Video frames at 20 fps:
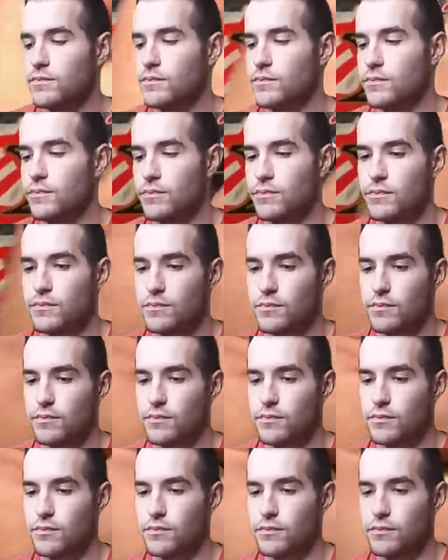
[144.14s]

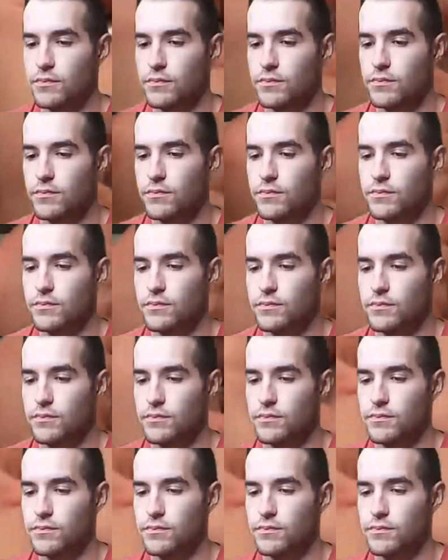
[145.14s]
No one is speaking in this clip.